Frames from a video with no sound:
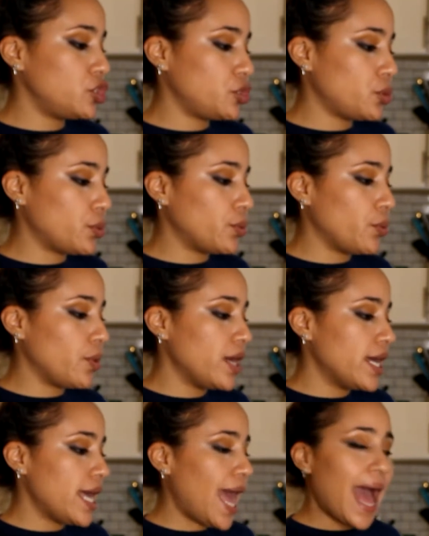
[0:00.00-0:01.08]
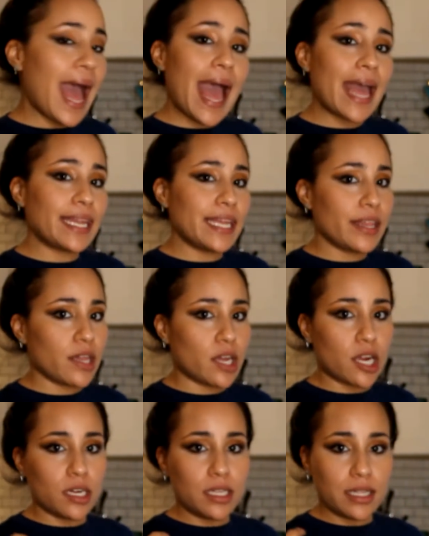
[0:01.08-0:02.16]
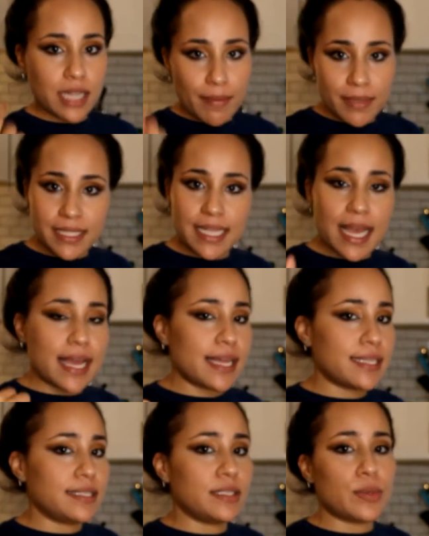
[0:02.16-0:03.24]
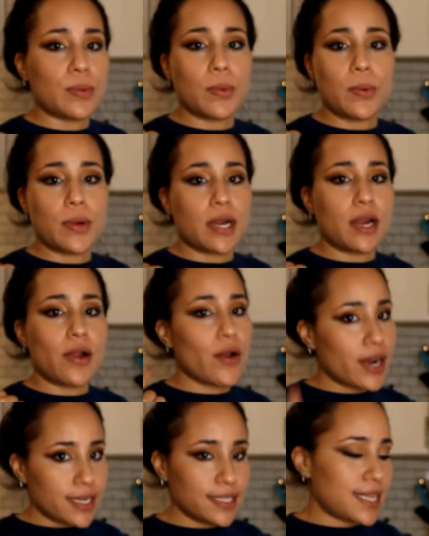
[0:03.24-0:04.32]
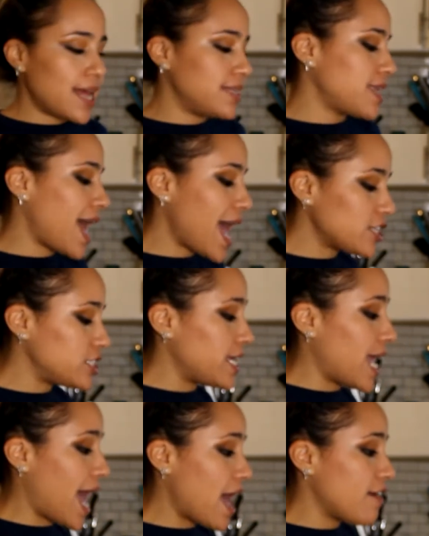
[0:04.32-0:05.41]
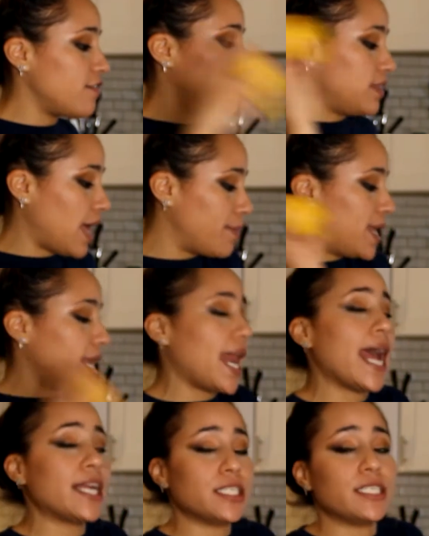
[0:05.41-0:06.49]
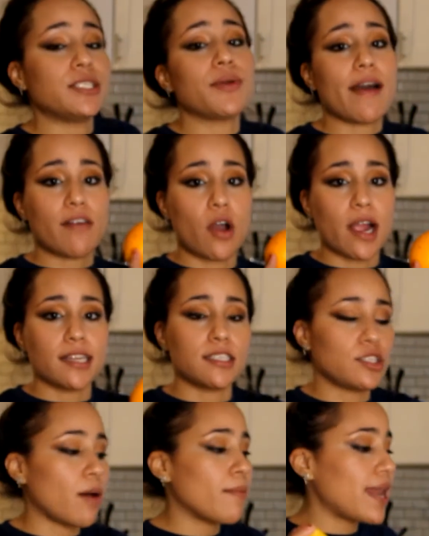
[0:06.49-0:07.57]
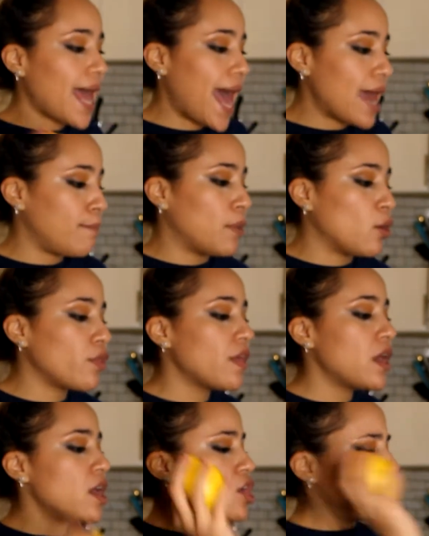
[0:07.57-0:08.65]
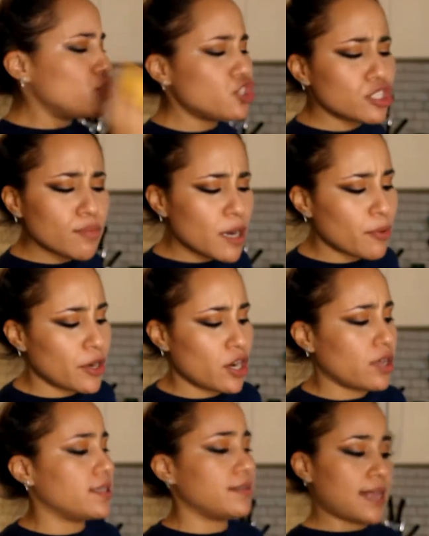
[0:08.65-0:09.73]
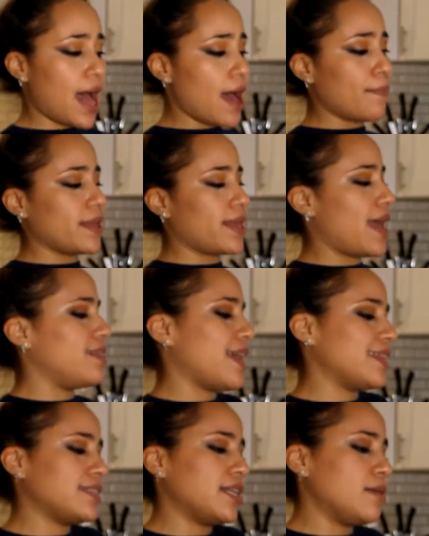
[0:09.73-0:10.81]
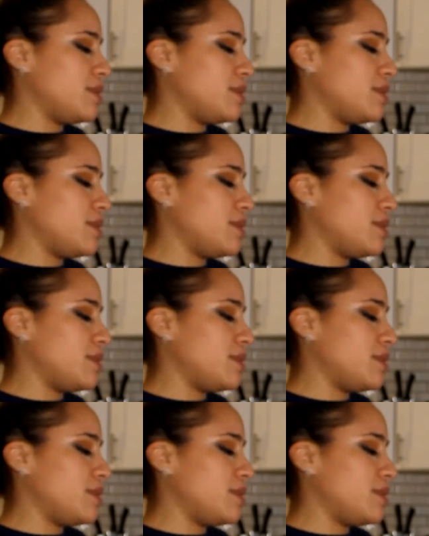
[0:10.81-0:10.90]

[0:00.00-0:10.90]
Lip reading: to add either lemon zest or orange zest. I actually have a lemon and I actually do have an orange, so I'm gonna add both. You just want to put it on the top. Again, that's gonna